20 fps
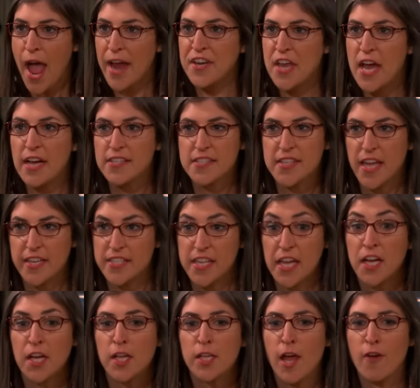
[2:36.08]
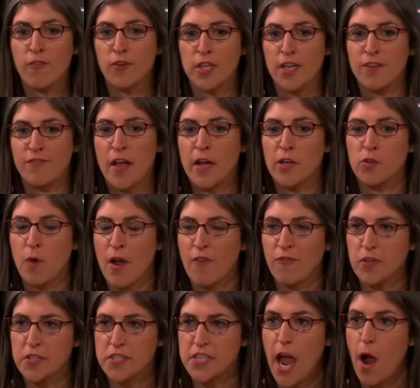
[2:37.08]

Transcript: And yes, that is a cleverly veiled reference